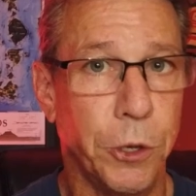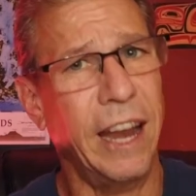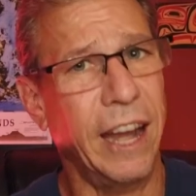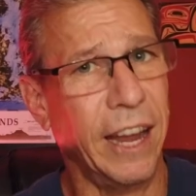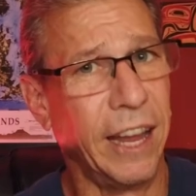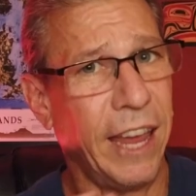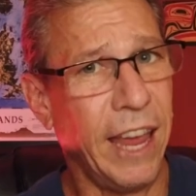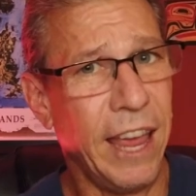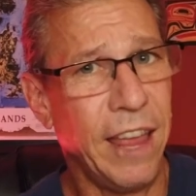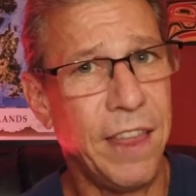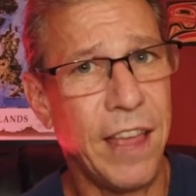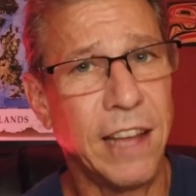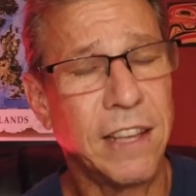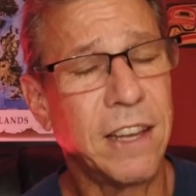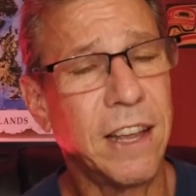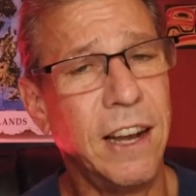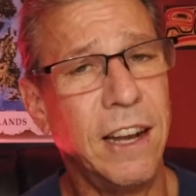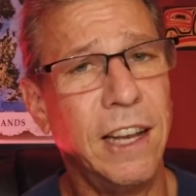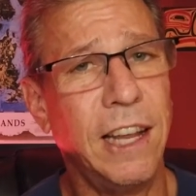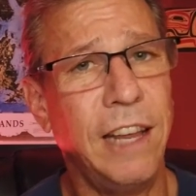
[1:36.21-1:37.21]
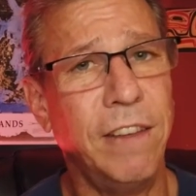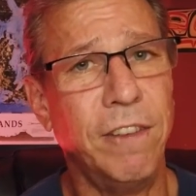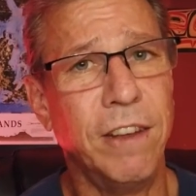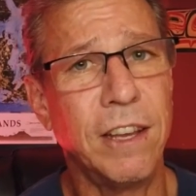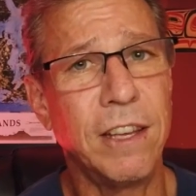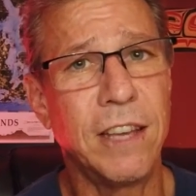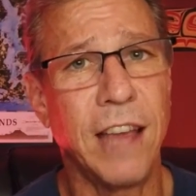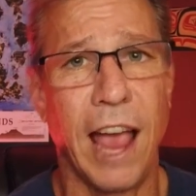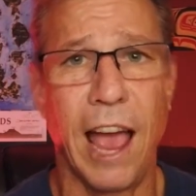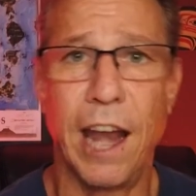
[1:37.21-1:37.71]
And again, that's going to leave
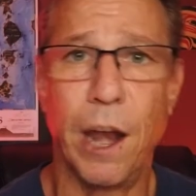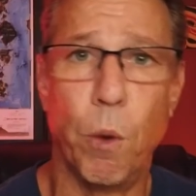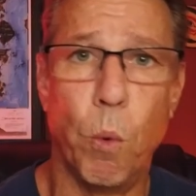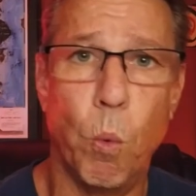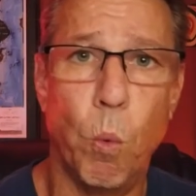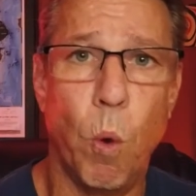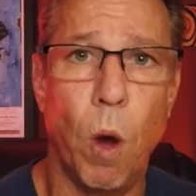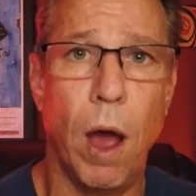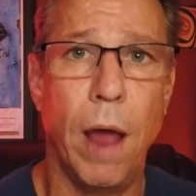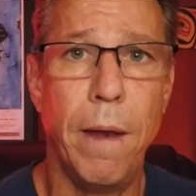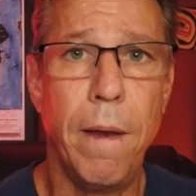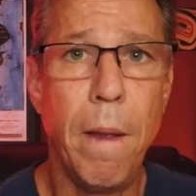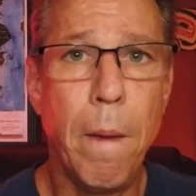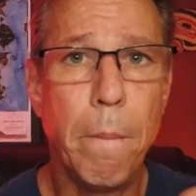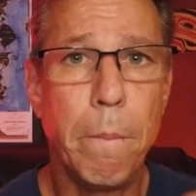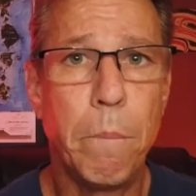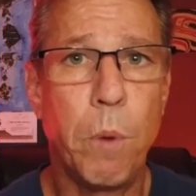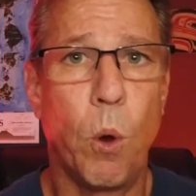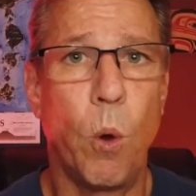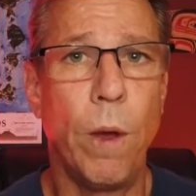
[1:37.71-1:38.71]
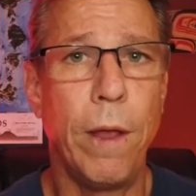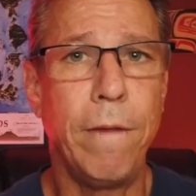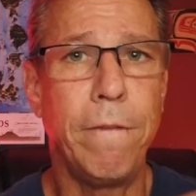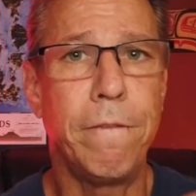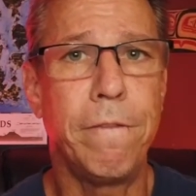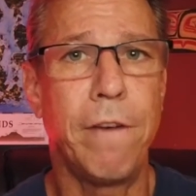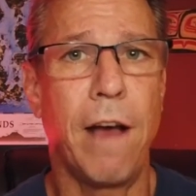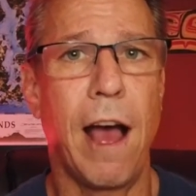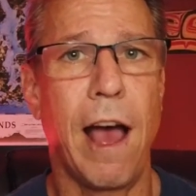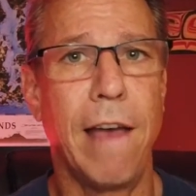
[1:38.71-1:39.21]
us at a
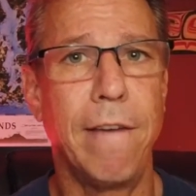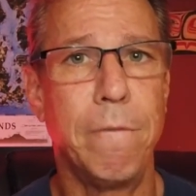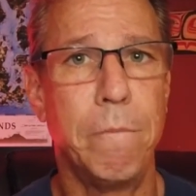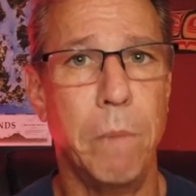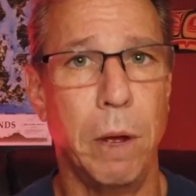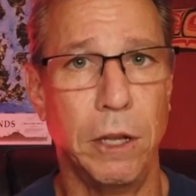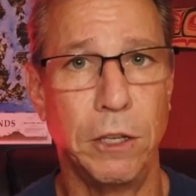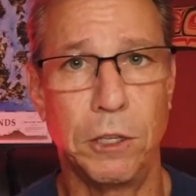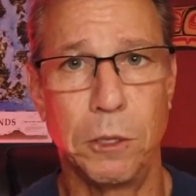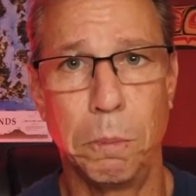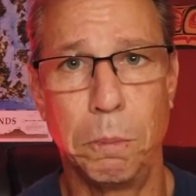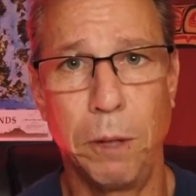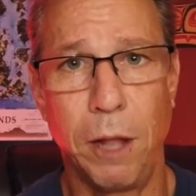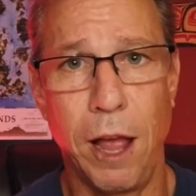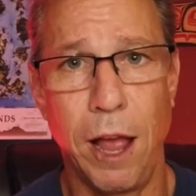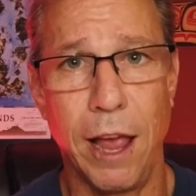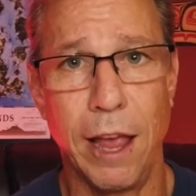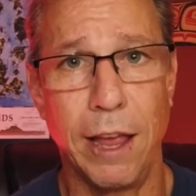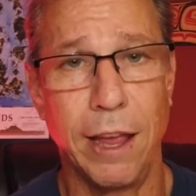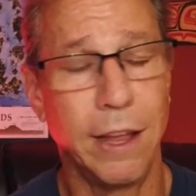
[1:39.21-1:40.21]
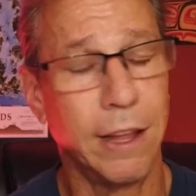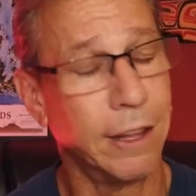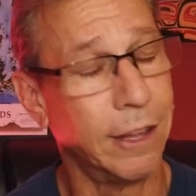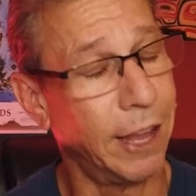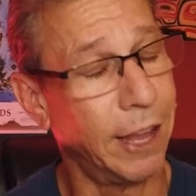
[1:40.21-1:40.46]
1.5 month supply.